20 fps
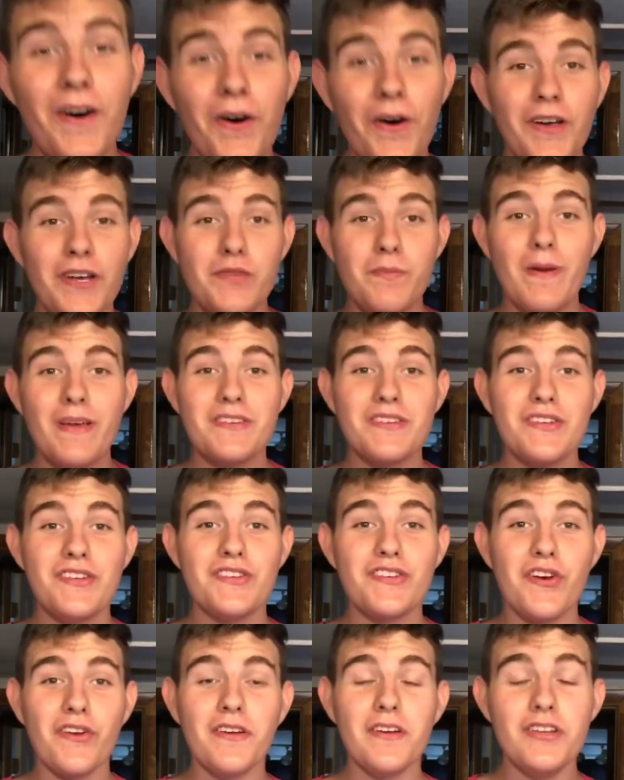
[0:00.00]
Okay, so basically
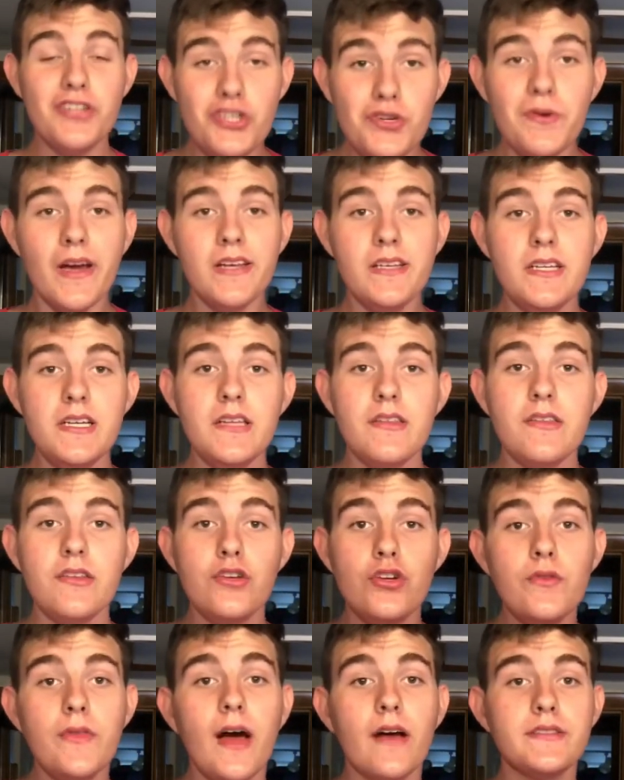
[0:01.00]
it's currently June 19th,
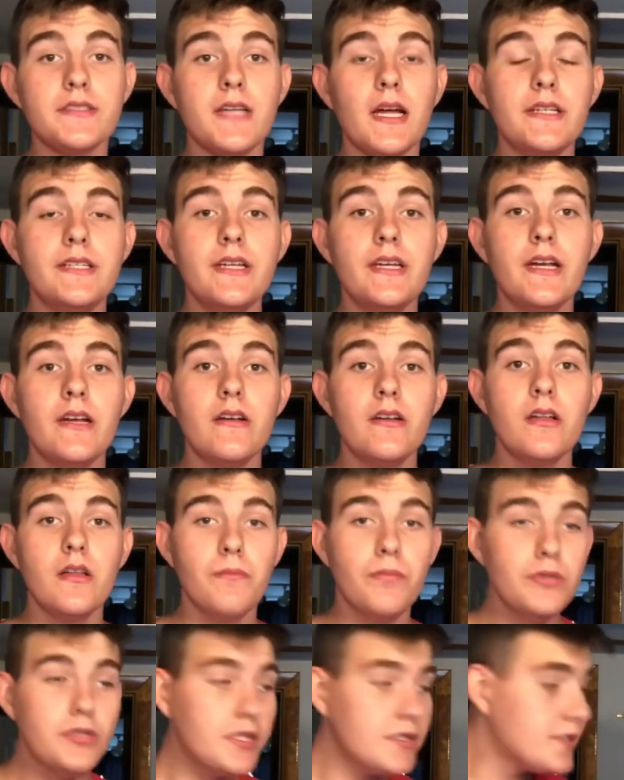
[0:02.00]
2019. The
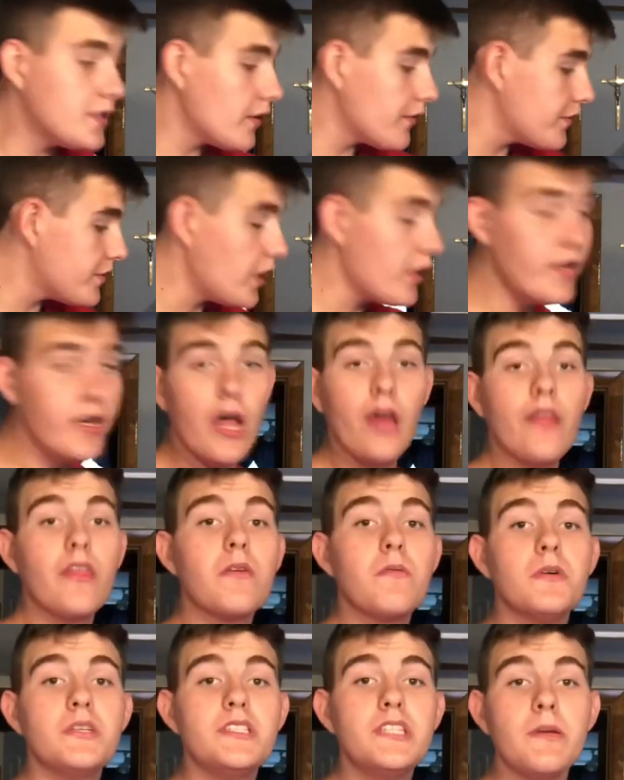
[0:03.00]
boosted Stealth has done
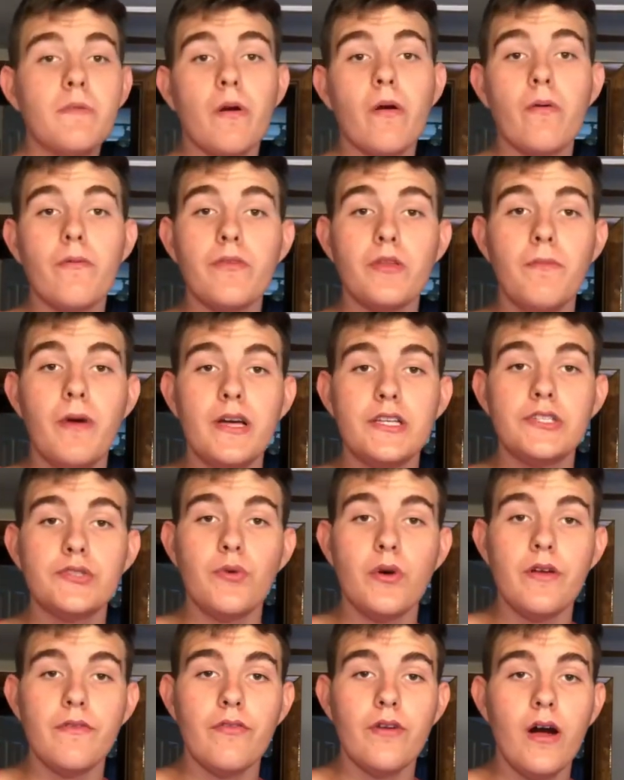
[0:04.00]
nothing but sit in my room for the past
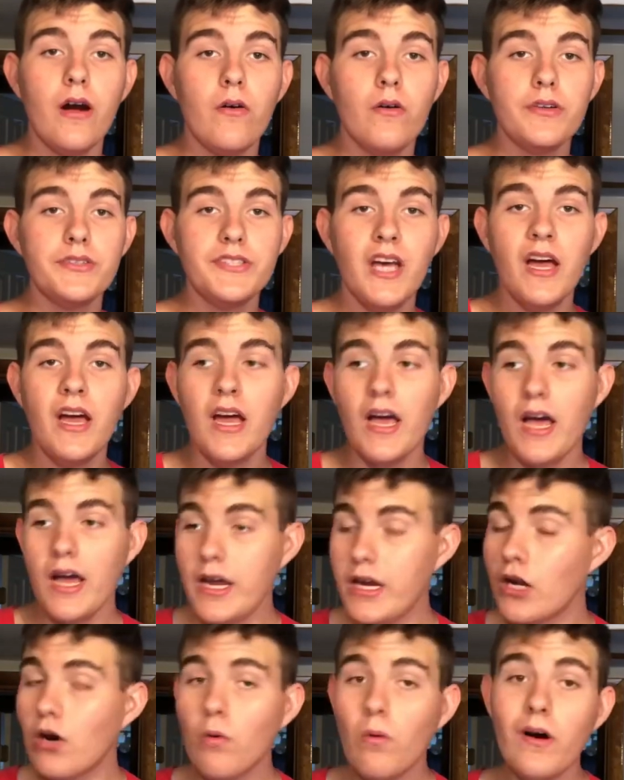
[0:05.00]
24 hours.
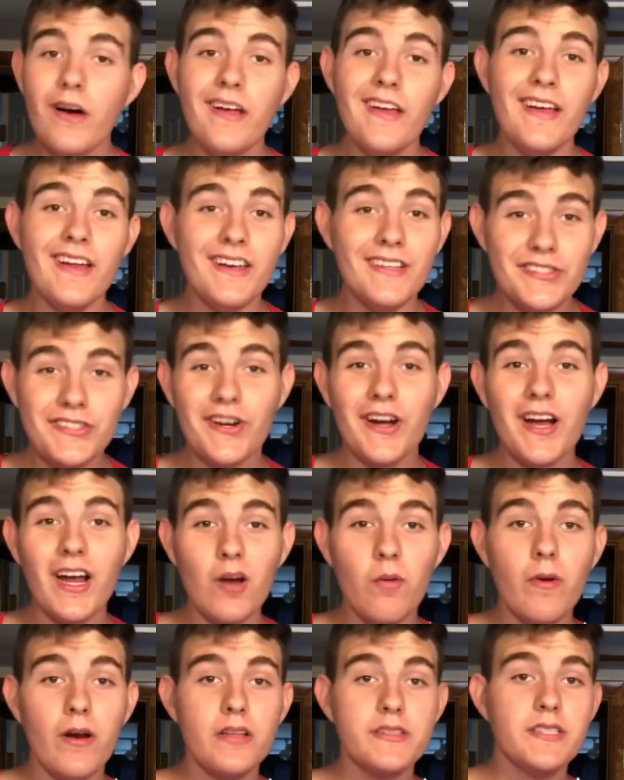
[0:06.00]
And you know what? It is still
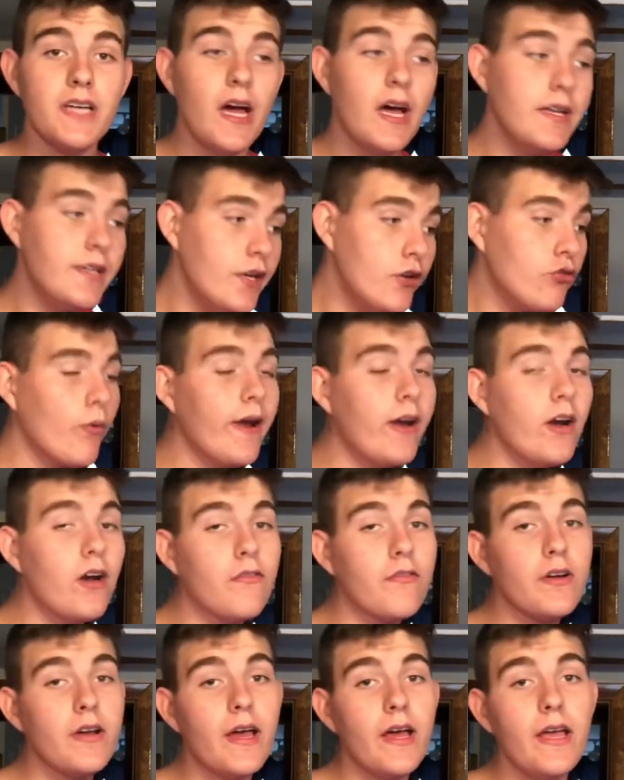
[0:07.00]
kind of wet outside. It did rain
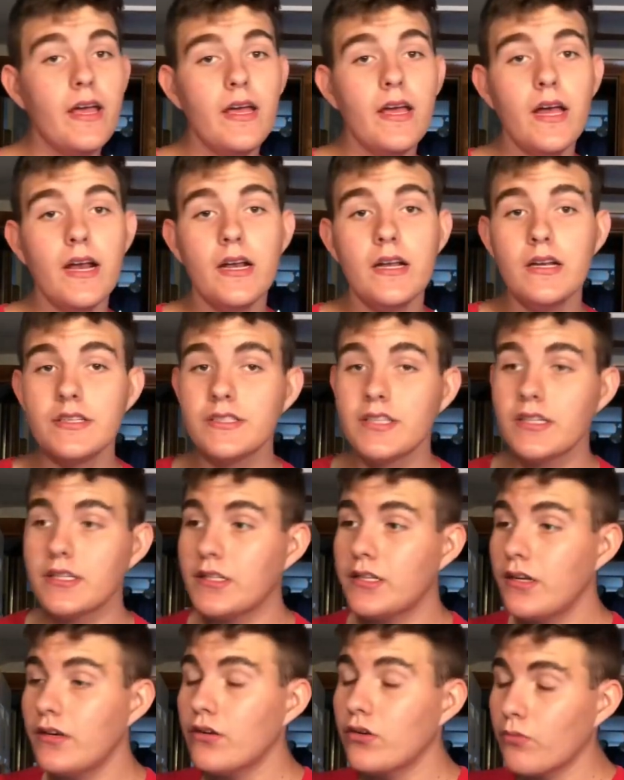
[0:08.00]
overnight, and it is going
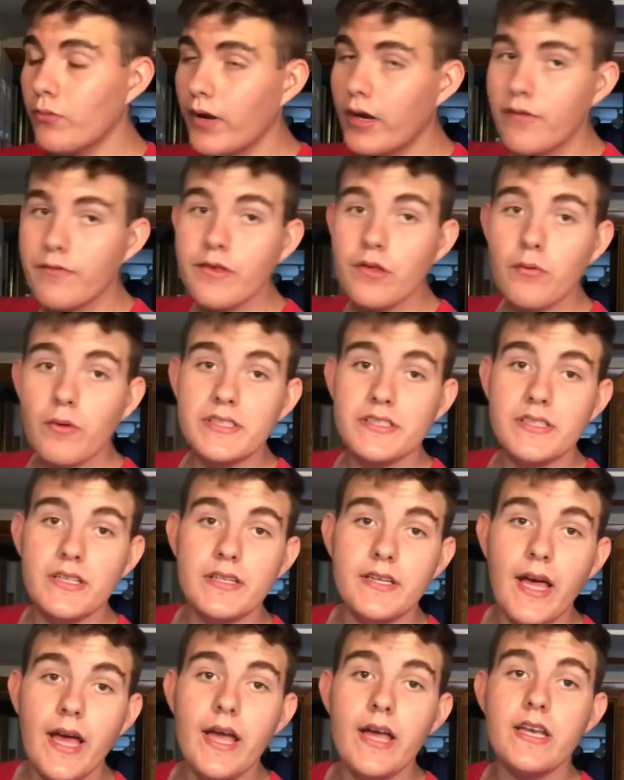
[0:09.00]
to continue to rain for the rest of the
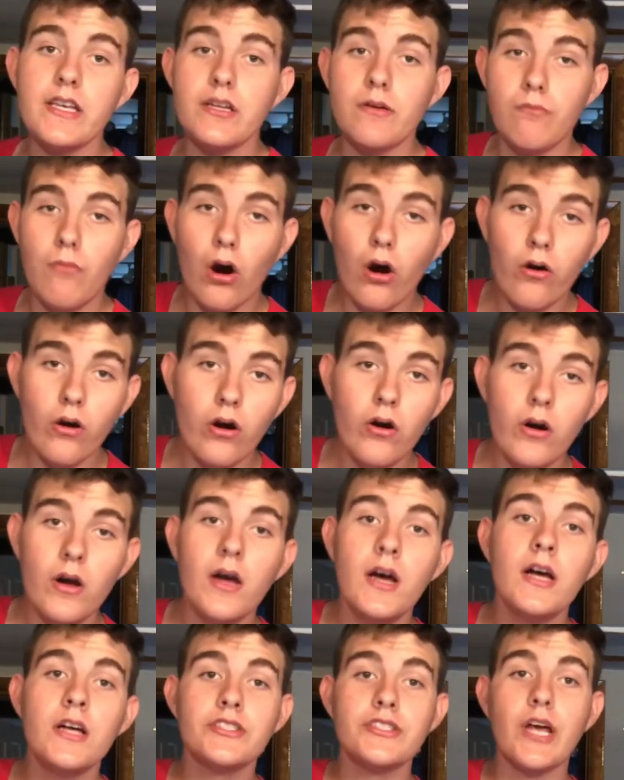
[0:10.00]
day and tomorrow.
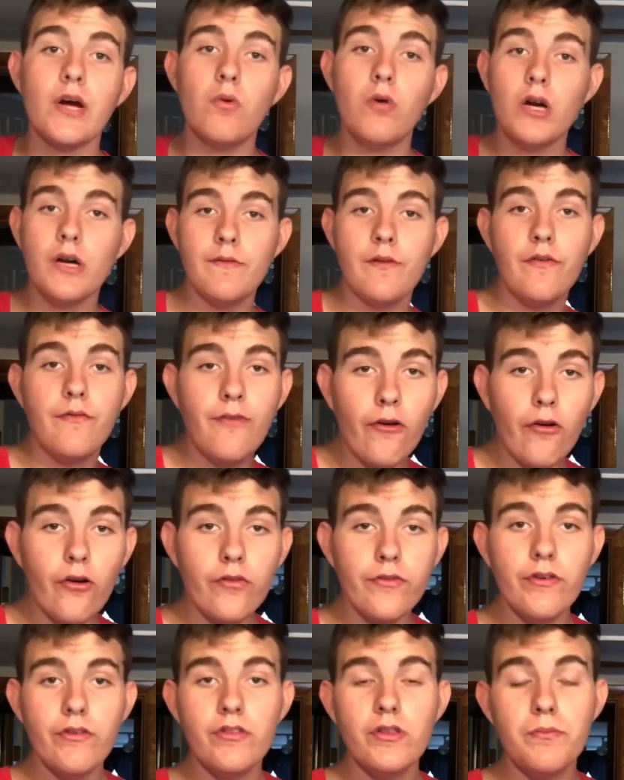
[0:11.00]
So I will give a full
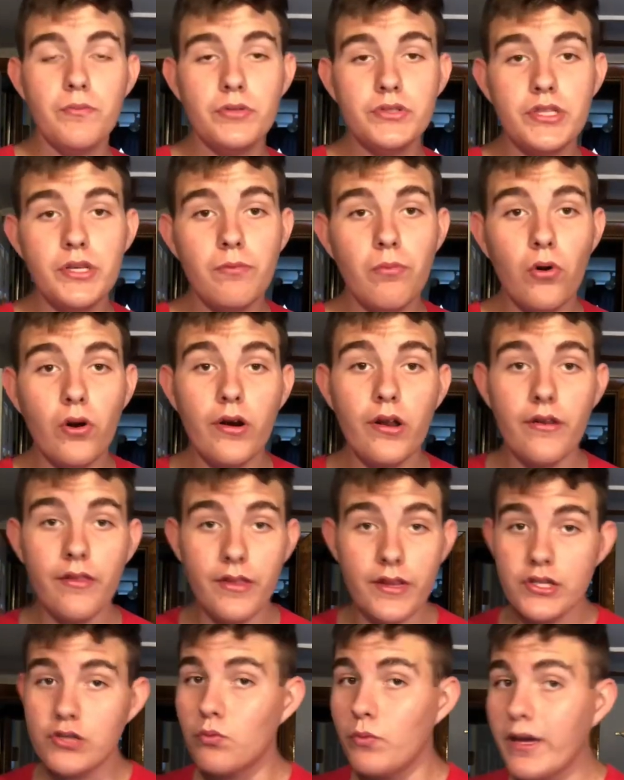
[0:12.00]
review of the boosted board
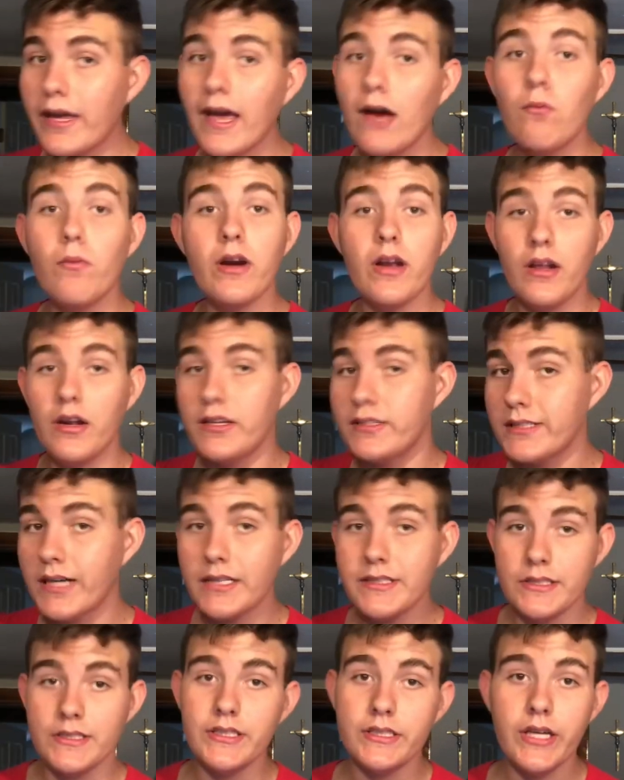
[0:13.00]
this weekend when it is
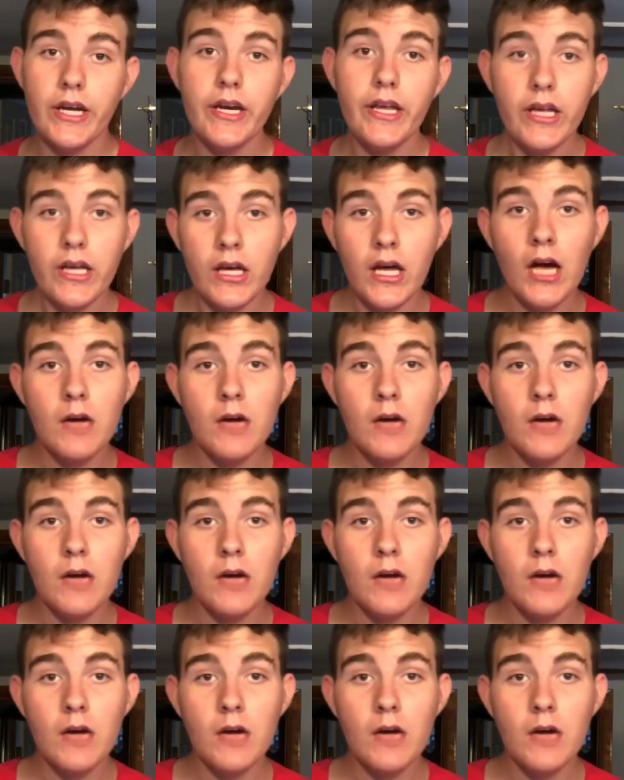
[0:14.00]
nice and sunny.